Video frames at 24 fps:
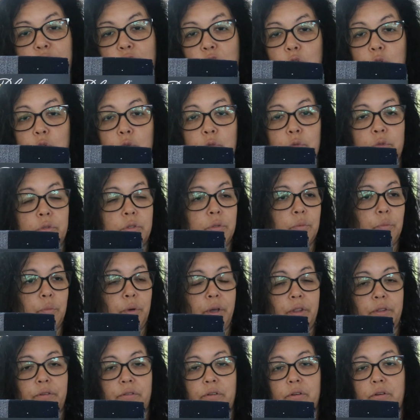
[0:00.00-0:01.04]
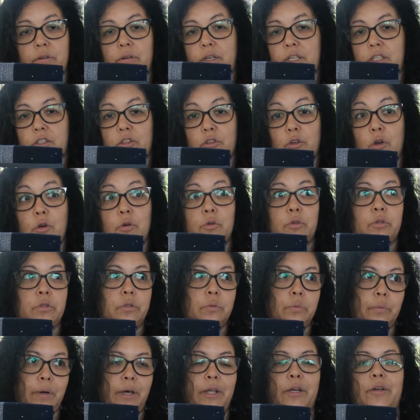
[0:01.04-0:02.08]
coats whether it's coat
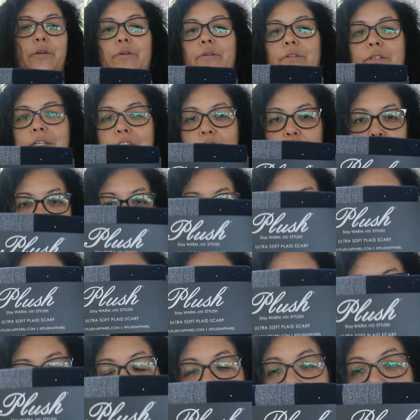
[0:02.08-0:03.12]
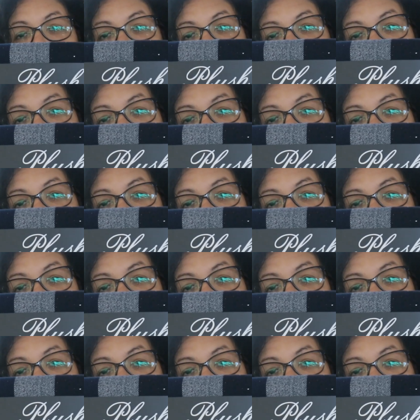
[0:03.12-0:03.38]
sweaters a jacket